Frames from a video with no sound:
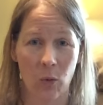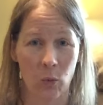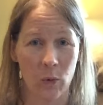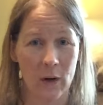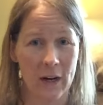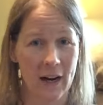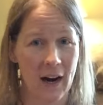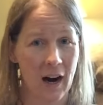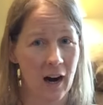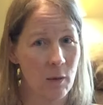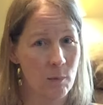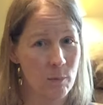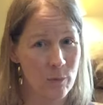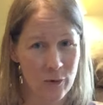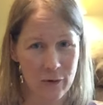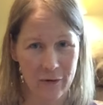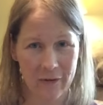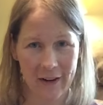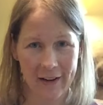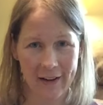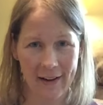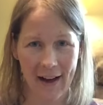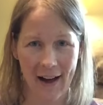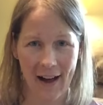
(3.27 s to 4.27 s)
We are
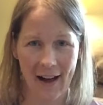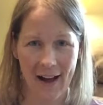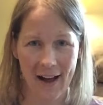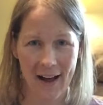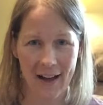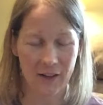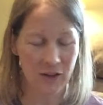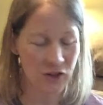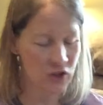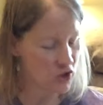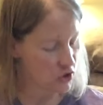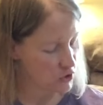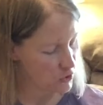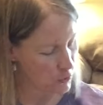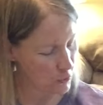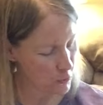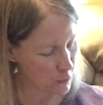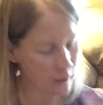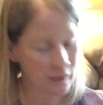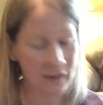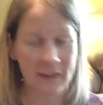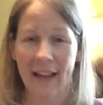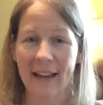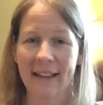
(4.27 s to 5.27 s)
moving on
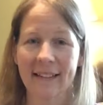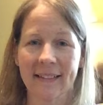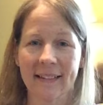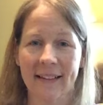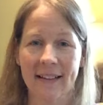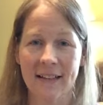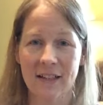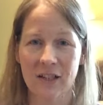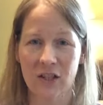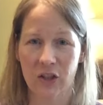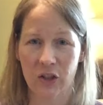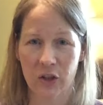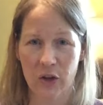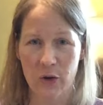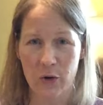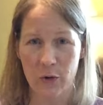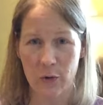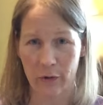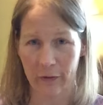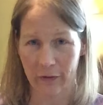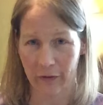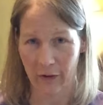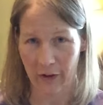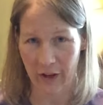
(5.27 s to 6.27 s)
to lesson
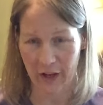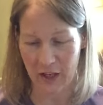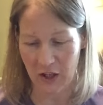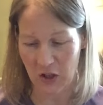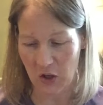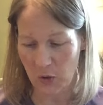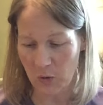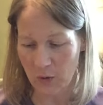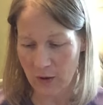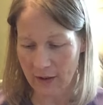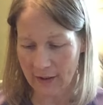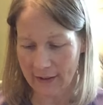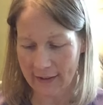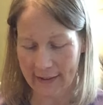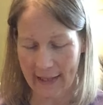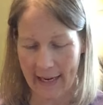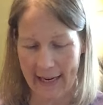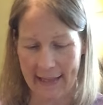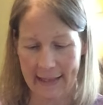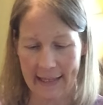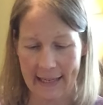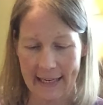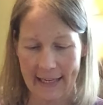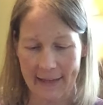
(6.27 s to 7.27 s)
2 for the
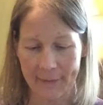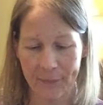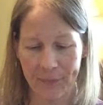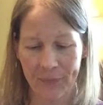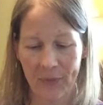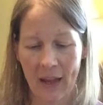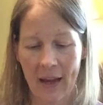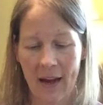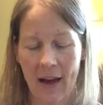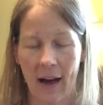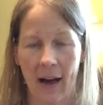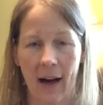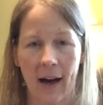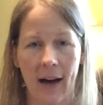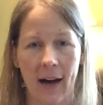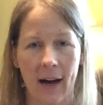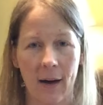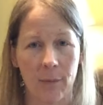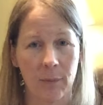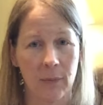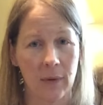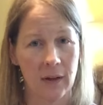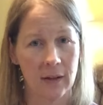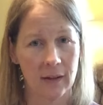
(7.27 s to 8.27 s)
ukulele.
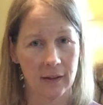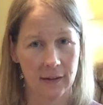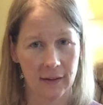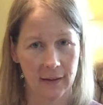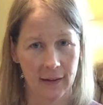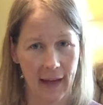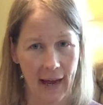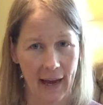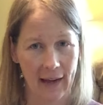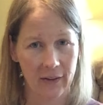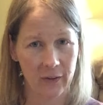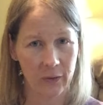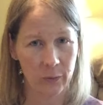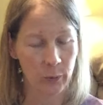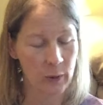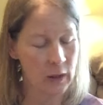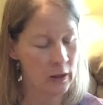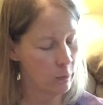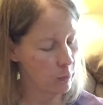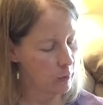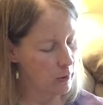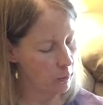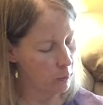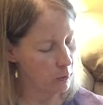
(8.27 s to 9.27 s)
Last
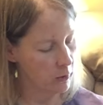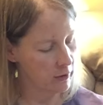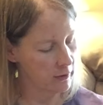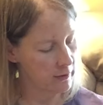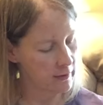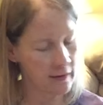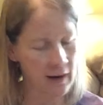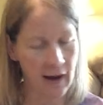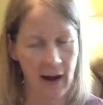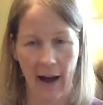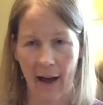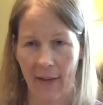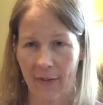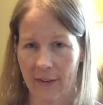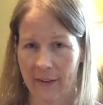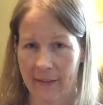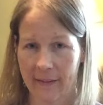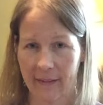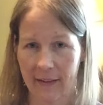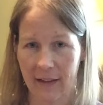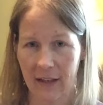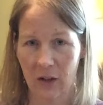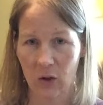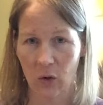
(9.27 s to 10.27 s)
week we worked on the
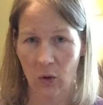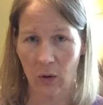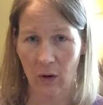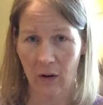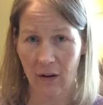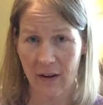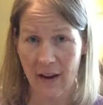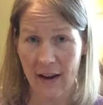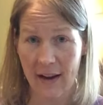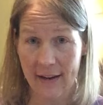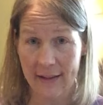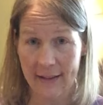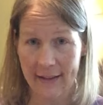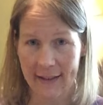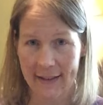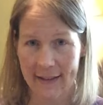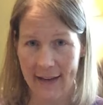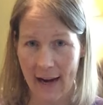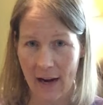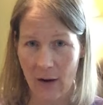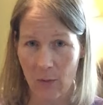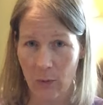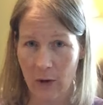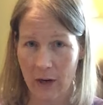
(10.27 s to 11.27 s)
C chord.
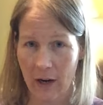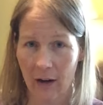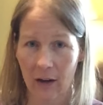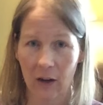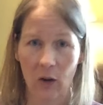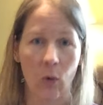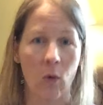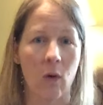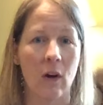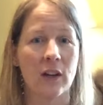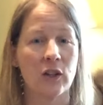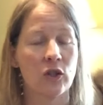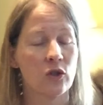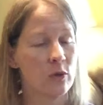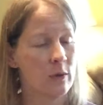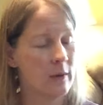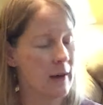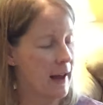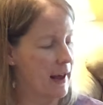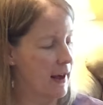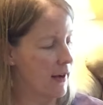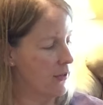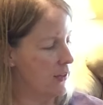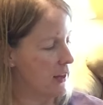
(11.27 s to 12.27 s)
Today we are going to
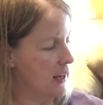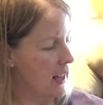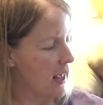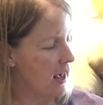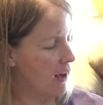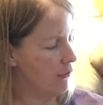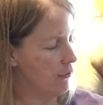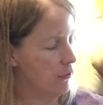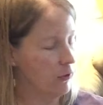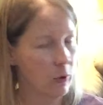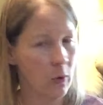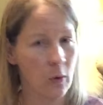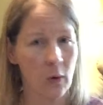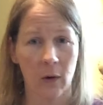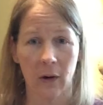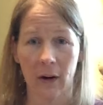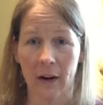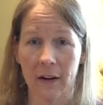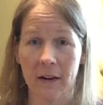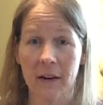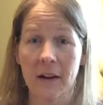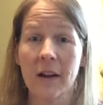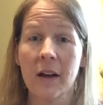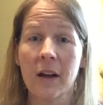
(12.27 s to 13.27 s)
add the F chord.
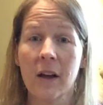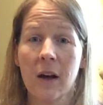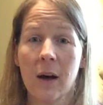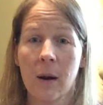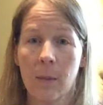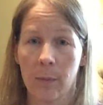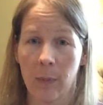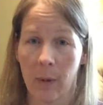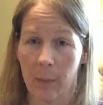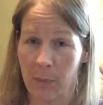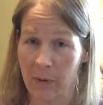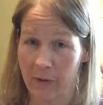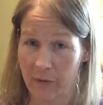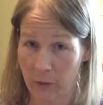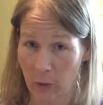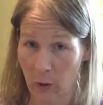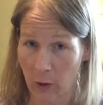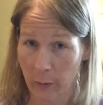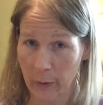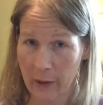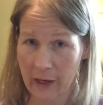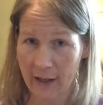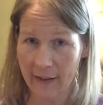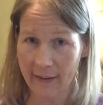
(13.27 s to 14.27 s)
But
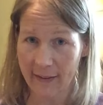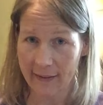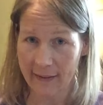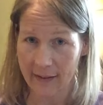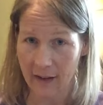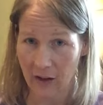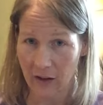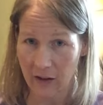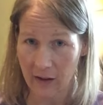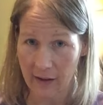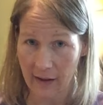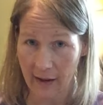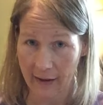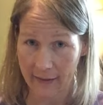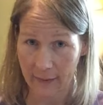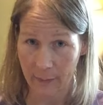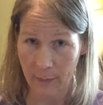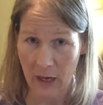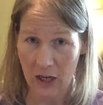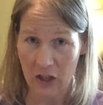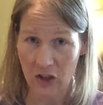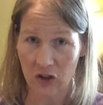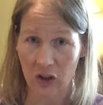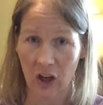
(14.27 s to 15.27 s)
before we get started, let's
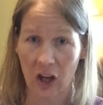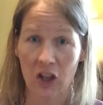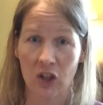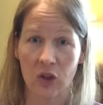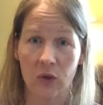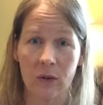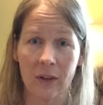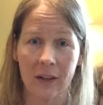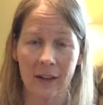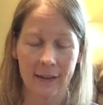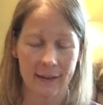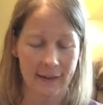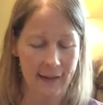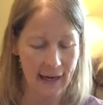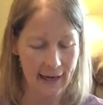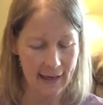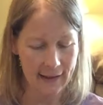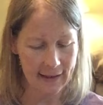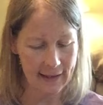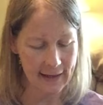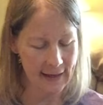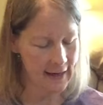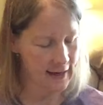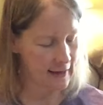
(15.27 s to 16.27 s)
make sure our
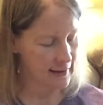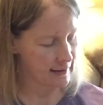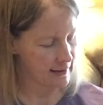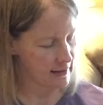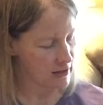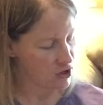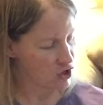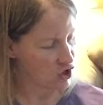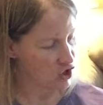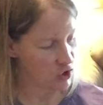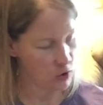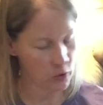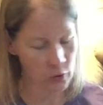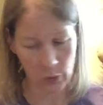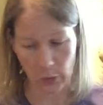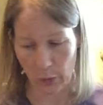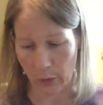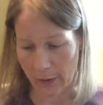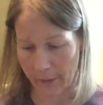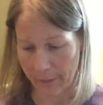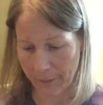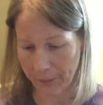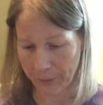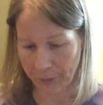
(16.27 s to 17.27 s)
ukulele is in tune.